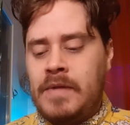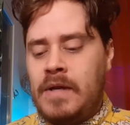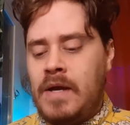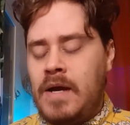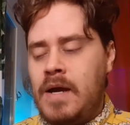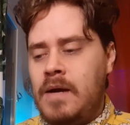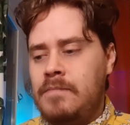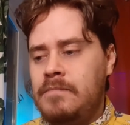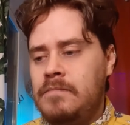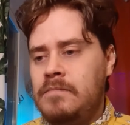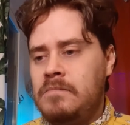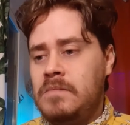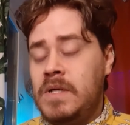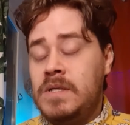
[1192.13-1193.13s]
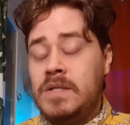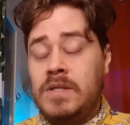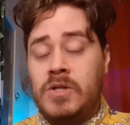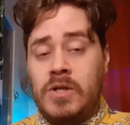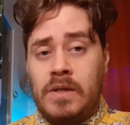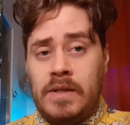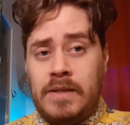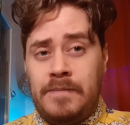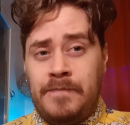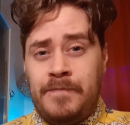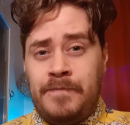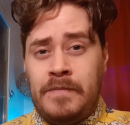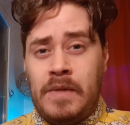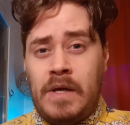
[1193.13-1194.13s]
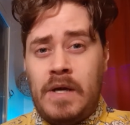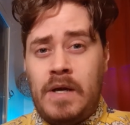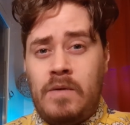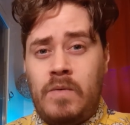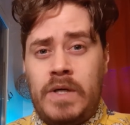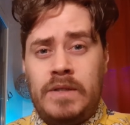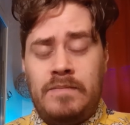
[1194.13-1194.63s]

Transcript: Additionally, wearing